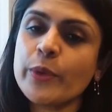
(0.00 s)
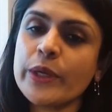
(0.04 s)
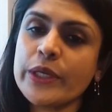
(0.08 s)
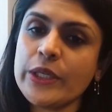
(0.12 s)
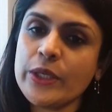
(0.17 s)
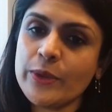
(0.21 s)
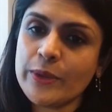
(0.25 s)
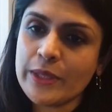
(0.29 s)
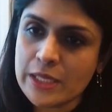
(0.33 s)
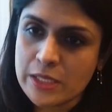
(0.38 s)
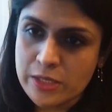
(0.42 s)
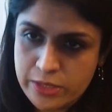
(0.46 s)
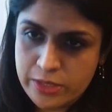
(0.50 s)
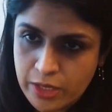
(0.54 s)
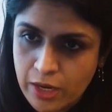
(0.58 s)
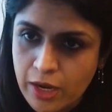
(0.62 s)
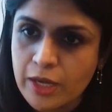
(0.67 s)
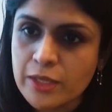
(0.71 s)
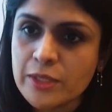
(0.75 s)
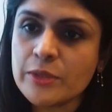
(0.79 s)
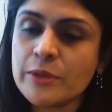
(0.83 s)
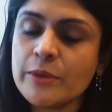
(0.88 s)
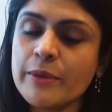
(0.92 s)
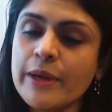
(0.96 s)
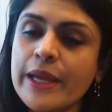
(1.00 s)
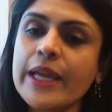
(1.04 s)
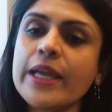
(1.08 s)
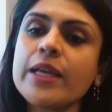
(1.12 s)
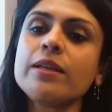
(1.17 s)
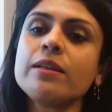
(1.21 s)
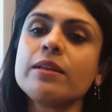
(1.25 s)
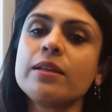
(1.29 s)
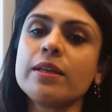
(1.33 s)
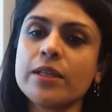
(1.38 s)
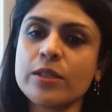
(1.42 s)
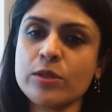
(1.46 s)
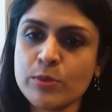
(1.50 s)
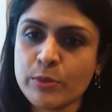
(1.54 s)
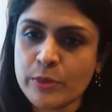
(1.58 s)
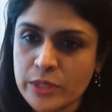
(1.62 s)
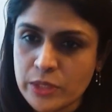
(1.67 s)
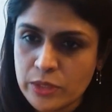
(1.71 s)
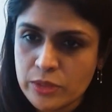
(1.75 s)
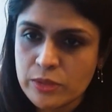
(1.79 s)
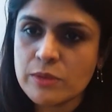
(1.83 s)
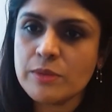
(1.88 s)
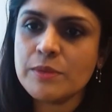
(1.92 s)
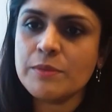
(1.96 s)
What you can tolerate, it's
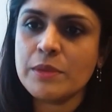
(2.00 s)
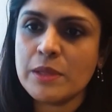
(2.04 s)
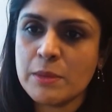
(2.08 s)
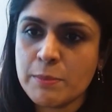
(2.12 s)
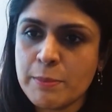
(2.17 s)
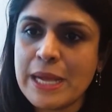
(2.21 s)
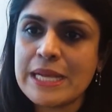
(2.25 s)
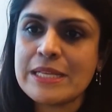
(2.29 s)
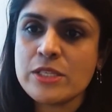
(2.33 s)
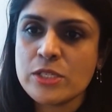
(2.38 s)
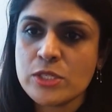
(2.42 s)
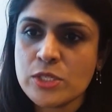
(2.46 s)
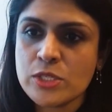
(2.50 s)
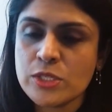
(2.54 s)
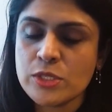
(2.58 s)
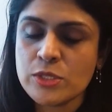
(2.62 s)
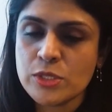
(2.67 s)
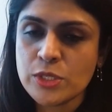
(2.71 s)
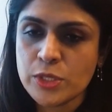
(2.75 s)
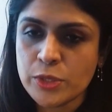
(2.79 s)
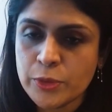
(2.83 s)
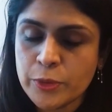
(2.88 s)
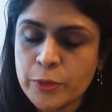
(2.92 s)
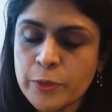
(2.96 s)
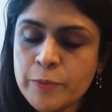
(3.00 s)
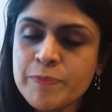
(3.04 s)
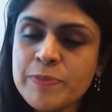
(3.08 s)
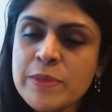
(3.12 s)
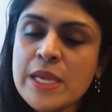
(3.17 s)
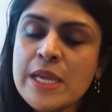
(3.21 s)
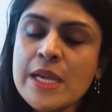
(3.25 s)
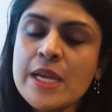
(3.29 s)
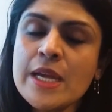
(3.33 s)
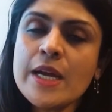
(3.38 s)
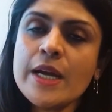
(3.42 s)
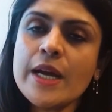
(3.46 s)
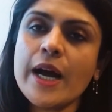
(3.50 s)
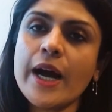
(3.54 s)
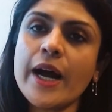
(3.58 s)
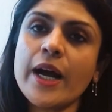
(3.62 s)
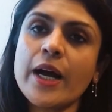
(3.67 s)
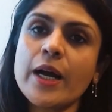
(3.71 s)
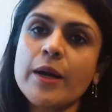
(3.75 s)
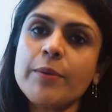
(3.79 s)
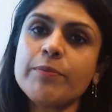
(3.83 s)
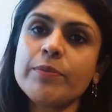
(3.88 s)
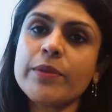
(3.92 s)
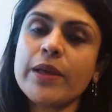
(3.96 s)
what the best to do.
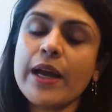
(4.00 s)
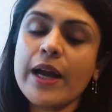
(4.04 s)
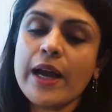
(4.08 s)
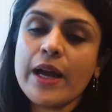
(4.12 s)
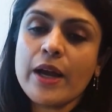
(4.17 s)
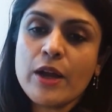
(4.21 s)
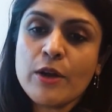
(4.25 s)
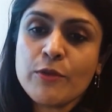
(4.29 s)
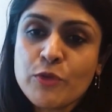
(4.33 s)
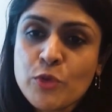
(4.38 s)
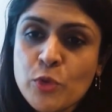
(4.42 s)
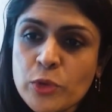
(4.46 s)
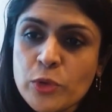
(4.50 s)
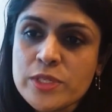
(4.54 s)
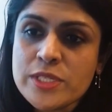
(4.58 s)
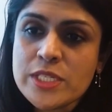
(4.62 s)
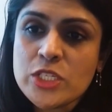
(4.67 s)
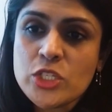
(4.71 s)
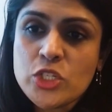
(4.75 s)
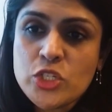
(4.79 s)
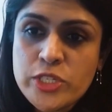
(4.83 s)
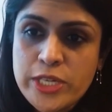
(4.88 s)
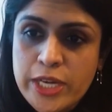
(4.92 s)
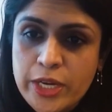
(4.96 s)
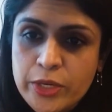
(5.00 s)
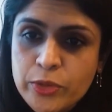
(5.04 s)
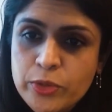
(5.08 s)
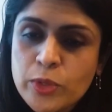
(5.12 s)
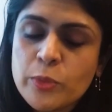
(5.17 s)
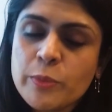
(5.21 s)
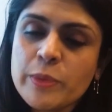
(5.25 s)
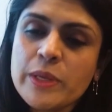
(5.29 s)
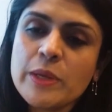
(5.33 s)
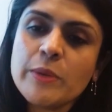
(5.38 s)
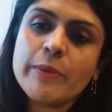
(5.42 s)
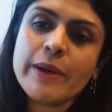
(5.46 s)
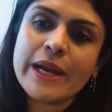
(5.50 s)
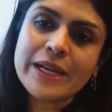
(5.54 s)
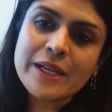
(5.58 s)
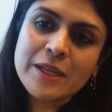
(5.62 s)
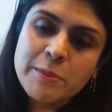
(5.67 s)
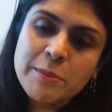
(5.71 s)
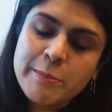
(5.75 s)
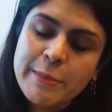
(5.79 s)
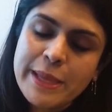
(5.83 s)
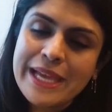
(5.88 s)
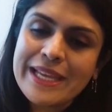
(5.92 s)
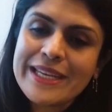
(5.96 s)
Of course, in general, we
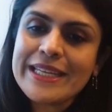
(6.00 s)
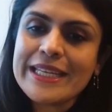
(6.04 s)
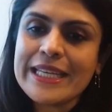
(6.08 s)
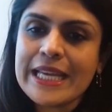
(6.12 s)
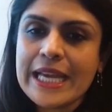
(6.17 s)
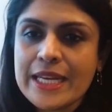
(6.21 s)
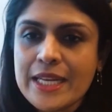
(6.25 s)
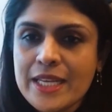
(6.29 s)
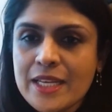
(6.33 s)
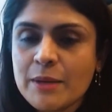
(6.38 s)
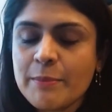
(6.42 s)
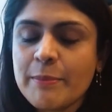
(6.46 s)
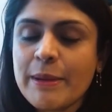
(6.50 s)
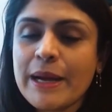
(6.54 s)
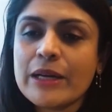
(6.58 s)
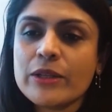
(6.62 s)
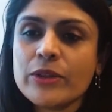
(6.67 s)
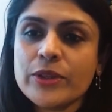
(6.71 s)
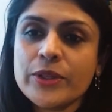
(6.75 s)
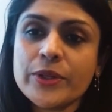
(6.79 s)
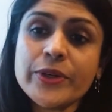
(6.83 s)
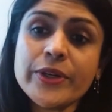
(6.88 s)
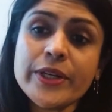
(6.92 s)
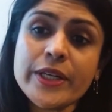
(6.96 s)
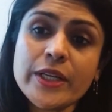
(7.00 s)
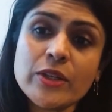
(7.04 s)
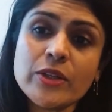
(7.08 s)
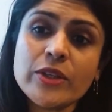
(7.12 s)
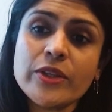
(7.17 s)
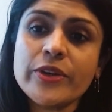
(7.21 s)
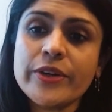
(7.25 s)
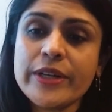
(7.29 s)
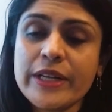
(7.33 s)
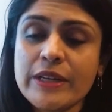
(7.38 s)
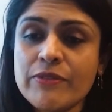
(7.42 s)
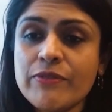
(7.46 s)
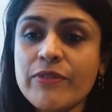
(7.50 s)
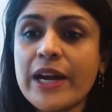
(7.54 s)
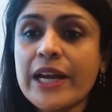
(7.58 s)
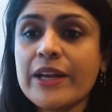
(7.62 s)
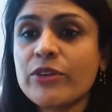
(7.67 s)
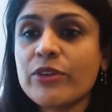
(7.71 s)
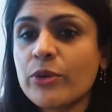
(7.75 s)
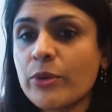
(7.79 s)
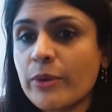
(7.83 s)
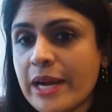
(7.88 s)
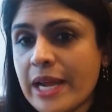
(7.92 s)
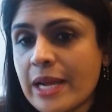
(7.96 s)
recommend getting about 30 to
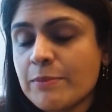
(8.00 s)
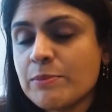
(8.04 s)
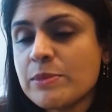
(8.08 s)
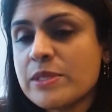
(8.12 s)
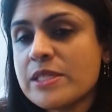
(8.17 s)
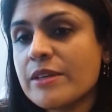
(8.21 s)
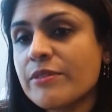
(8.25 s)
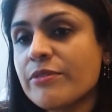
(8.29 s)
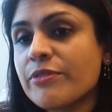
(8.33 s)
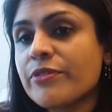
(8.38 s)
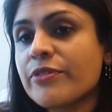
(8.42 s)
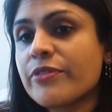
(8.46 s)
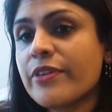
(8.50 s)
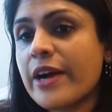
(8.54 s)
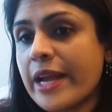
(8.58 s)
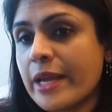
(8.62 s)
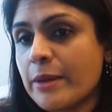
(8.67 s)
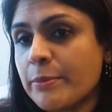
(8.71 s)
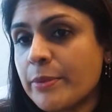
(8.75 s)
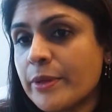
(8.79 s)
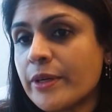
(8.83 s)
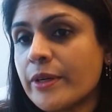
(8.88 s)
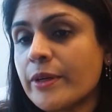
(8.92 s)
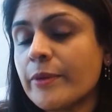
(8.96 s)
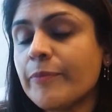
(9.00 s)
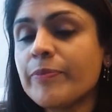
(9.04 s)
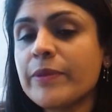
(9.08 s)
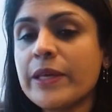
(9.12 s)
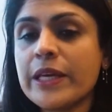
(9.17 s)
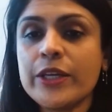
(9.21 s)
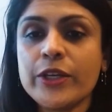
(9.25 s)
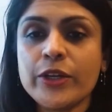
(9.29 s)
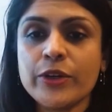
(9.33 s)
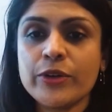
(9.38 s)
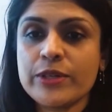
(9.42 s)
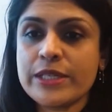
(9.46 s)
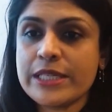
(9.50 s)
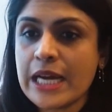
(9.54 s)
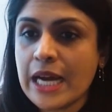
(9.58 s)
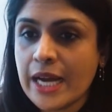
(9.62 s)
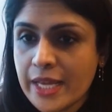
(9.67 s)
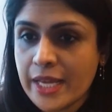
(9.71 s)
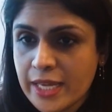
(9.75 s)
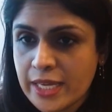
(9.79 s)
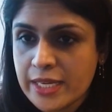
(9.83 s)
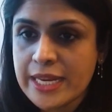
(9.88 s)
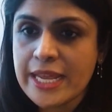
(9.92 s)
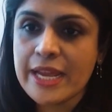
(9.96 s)
35 grams of fiber in your
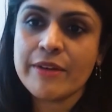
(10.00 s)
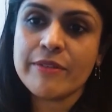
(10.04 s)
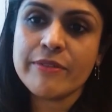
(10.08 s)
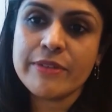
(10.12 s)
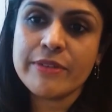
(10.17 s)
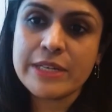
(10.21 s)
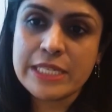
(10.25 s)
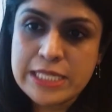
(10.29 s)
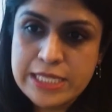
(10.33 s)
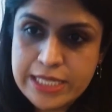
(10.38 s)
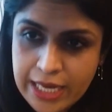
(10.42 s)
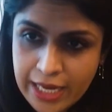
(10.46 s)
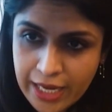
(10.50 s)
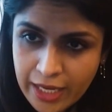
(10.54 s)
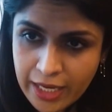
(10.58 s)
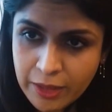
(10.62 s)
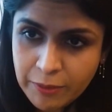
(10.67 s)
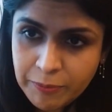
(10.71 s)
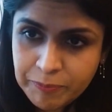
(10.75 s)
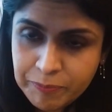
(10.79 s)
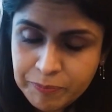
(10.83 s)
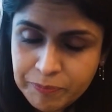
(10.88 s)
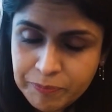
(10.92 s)
diet every day.